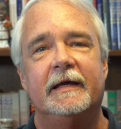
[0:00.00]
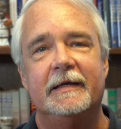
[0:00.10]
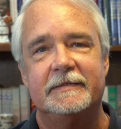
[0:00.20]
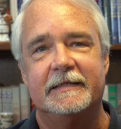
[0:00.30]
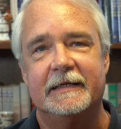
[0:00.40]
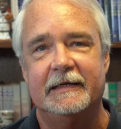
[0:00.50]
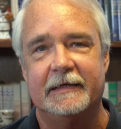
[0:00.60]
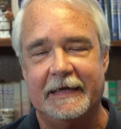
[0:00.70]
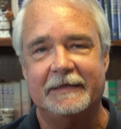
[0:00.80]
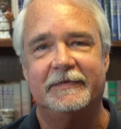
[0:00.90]
is to
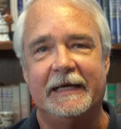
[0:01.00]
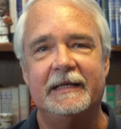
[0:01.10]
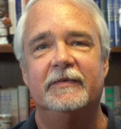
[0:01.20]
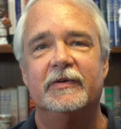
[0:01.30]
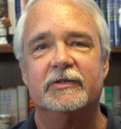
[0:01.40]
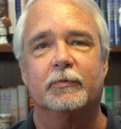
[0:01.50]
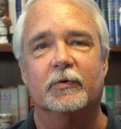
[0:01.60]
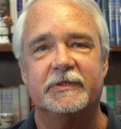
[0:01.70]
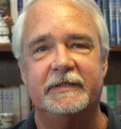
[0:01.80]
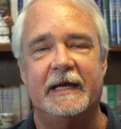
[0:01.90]
get the
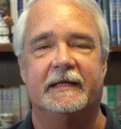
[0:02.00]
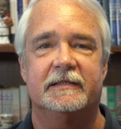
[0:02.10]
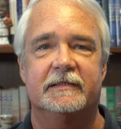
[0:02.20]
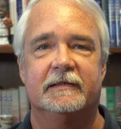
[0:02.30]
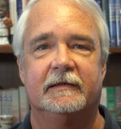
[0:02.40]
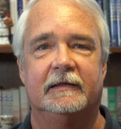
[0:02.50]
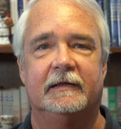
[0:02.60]
individual states